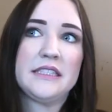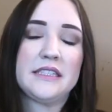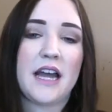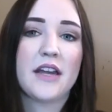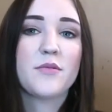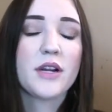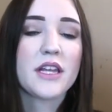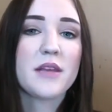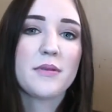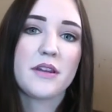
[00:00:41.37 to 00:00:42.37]
I want to
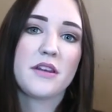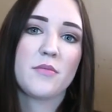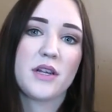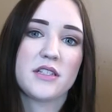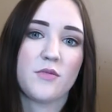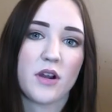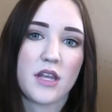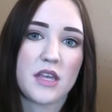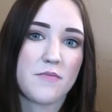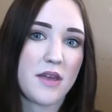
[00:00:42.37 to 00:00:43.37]
keep it in here because I want
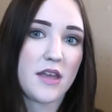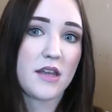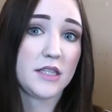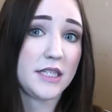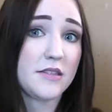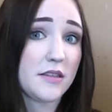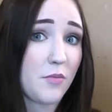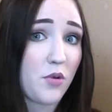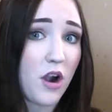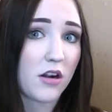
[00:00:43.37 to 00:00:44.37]
to keep making at least
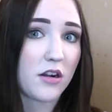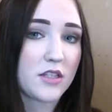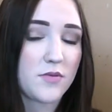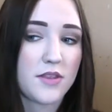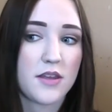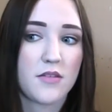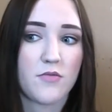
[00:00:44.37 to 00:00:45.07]
some progress with it,